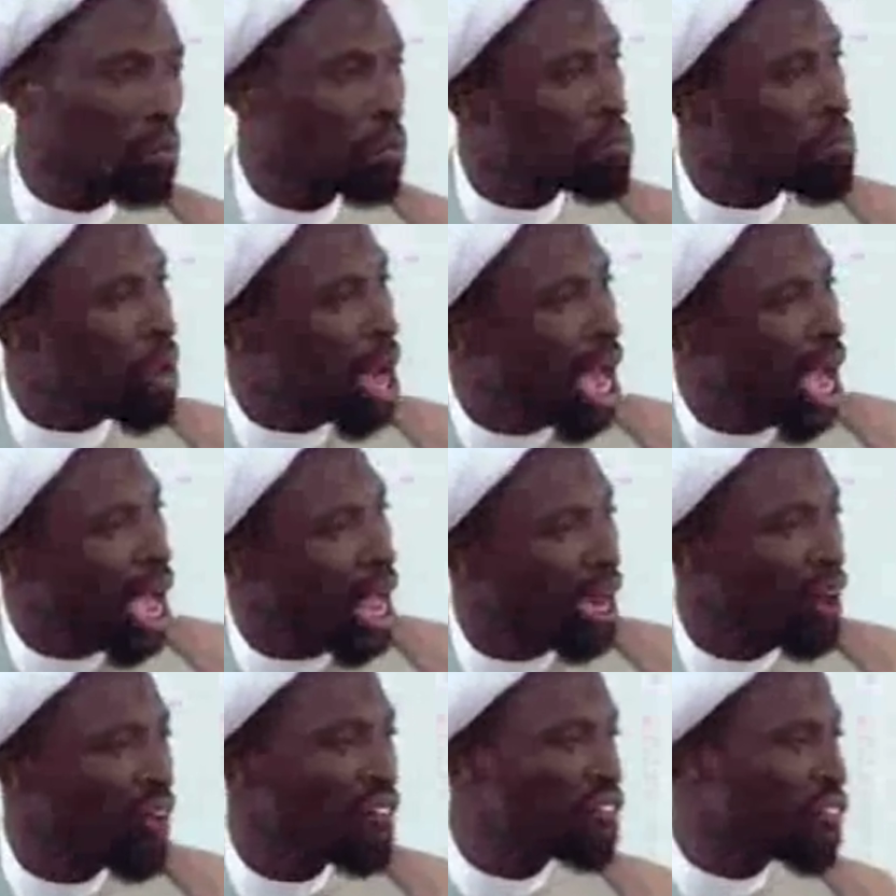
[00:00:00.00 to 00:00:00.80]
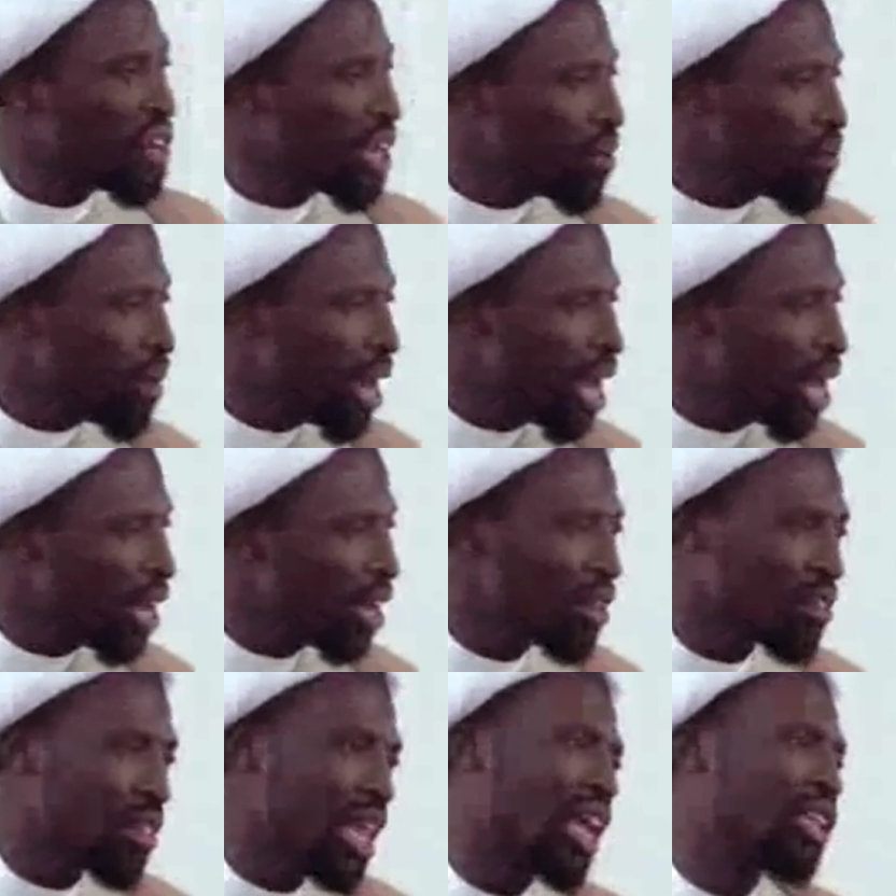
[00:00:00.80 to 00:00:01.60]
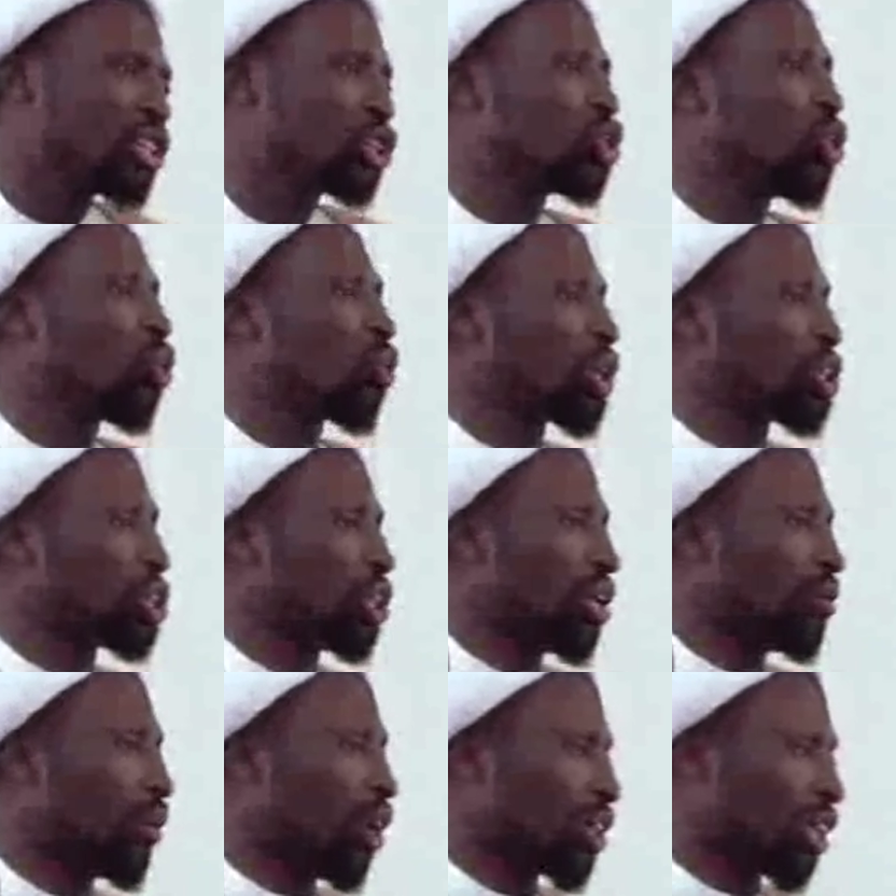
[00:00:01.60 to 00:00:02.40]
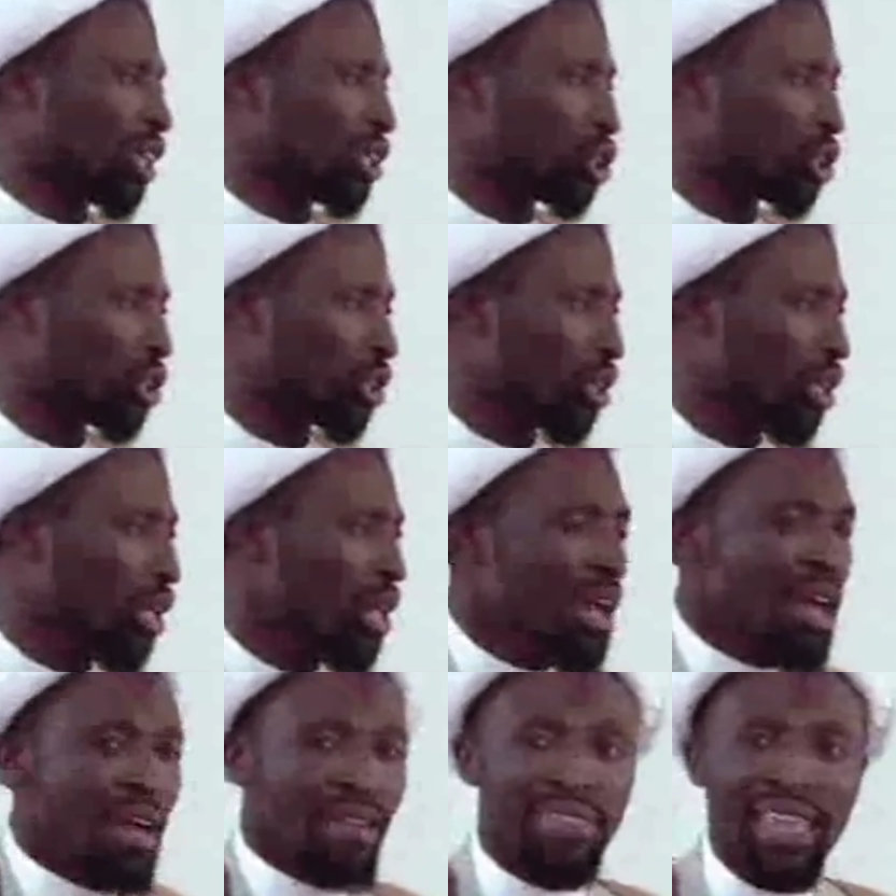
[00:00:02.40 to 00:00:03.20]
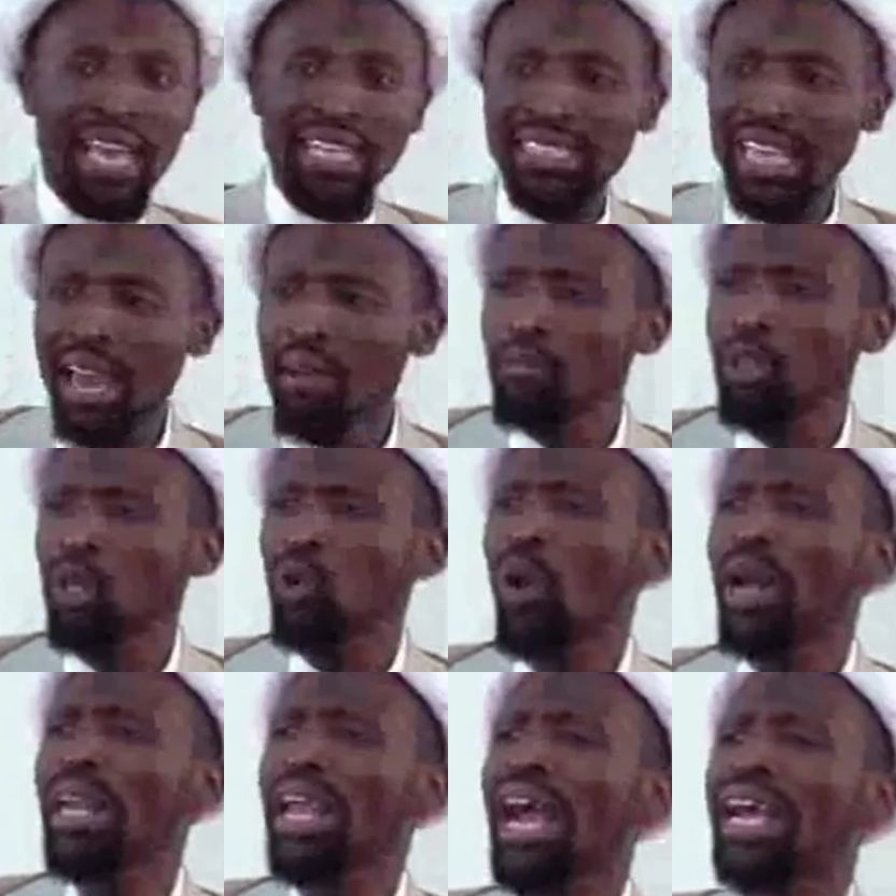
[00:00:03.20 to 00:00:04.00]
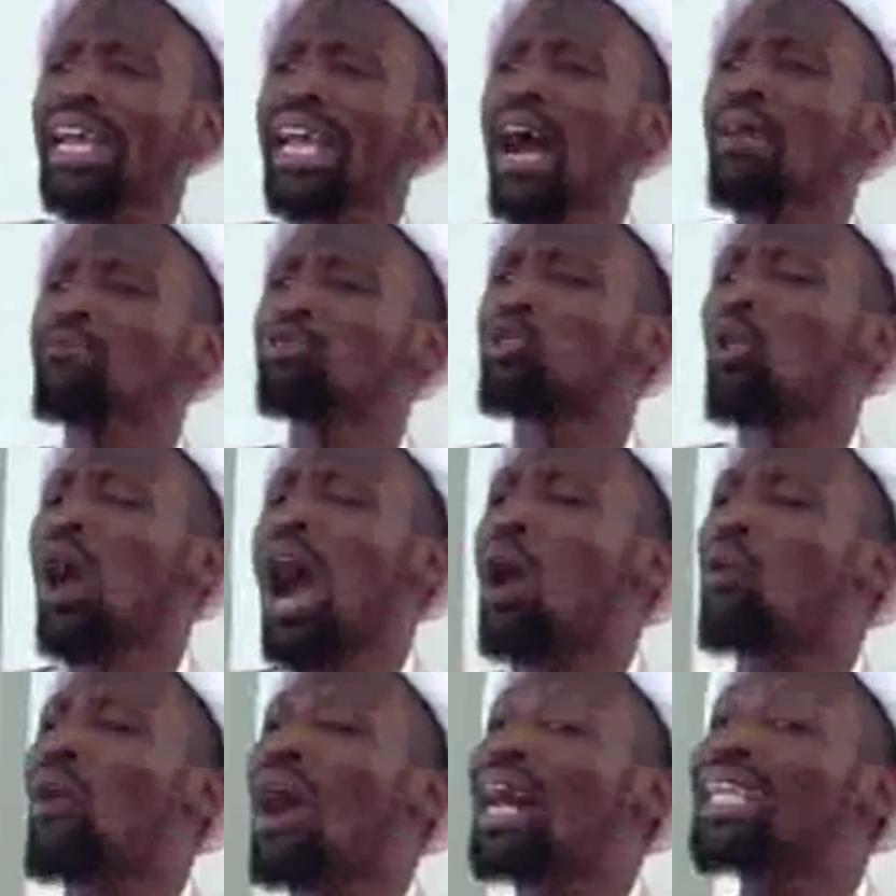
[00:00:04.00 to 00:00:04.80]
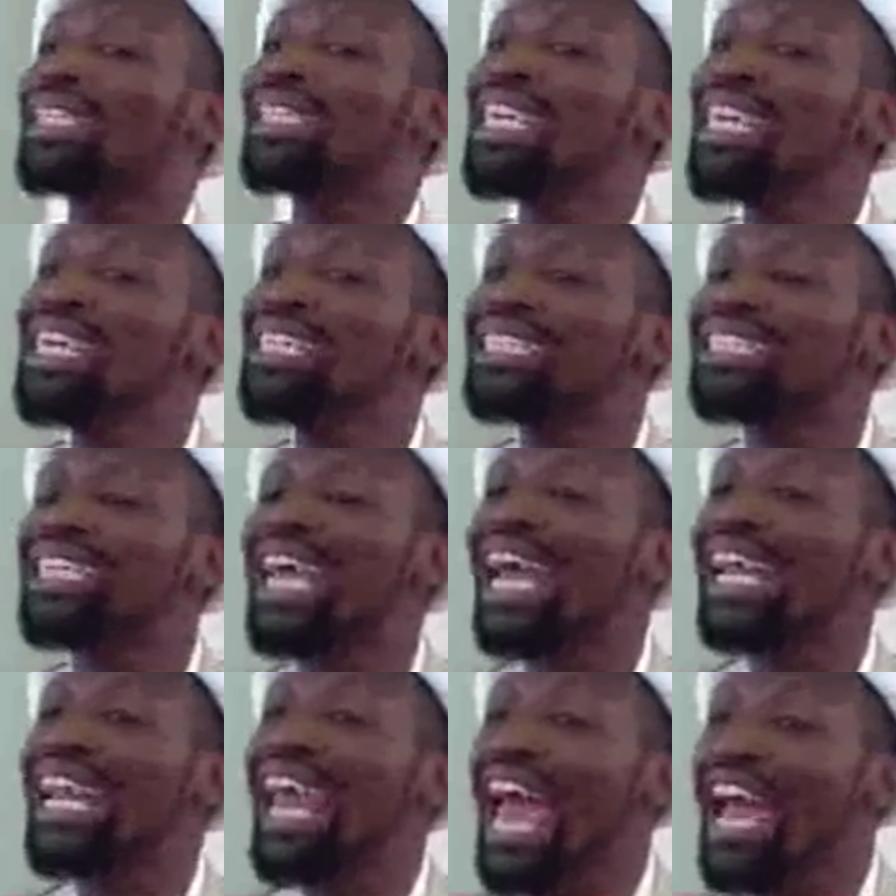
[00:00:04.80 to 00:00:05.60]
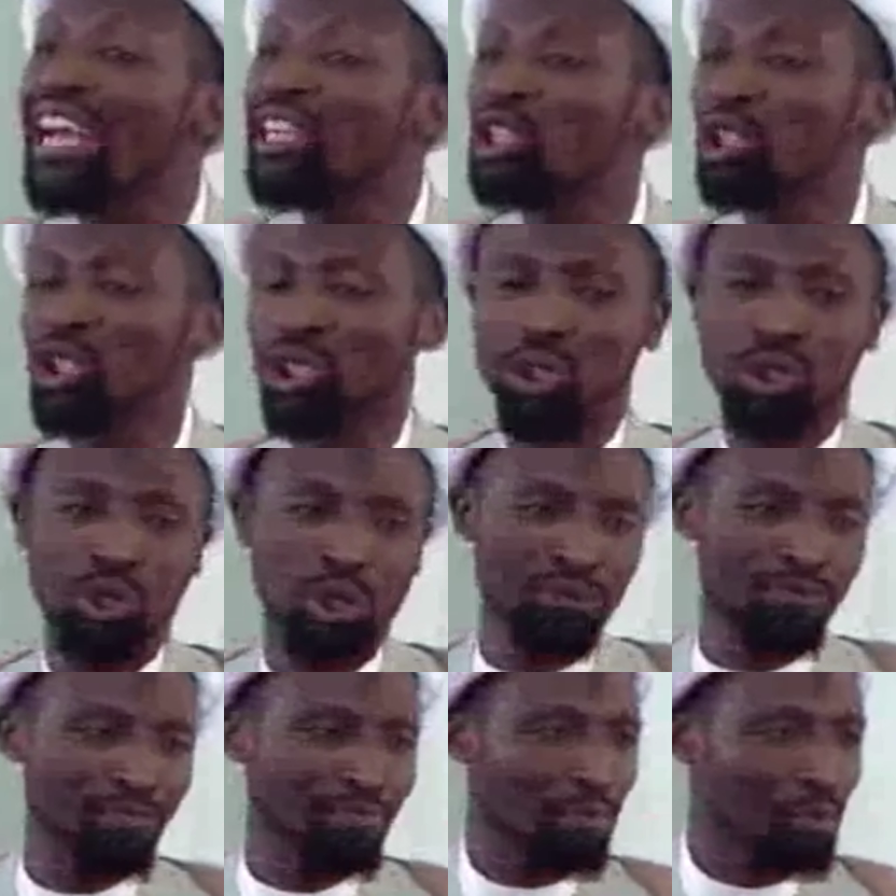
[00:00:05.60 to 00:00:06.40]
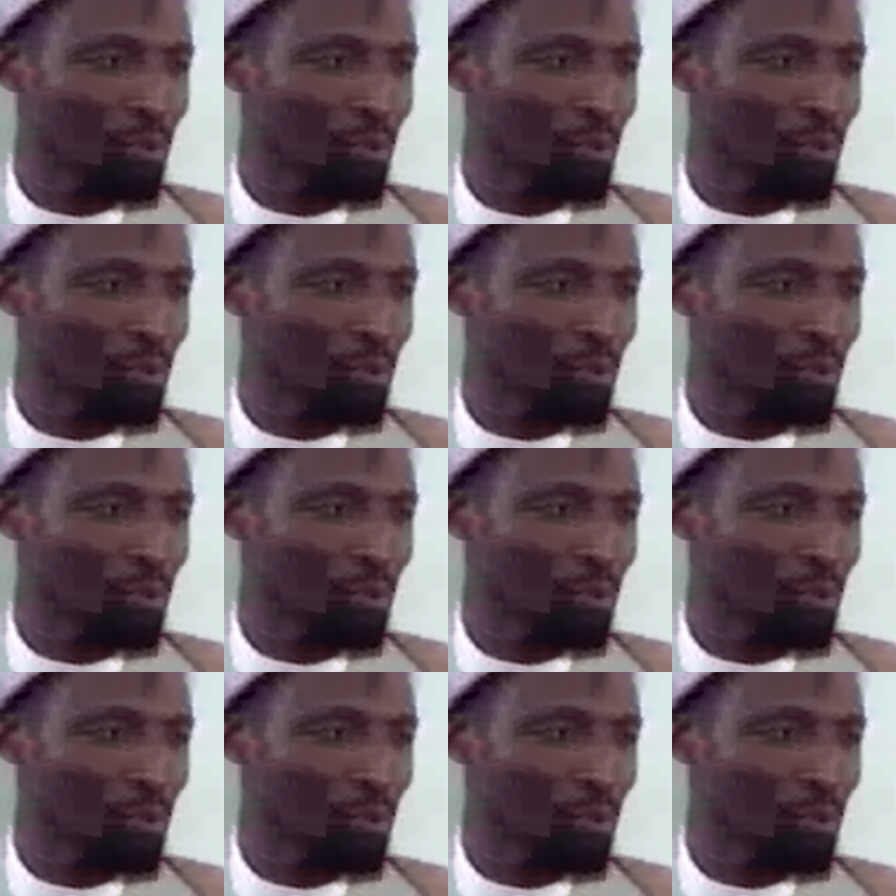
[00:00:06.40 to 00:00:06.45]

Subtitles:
Male, female, there is no question about it. The same thing when it comes to our deeds and actions.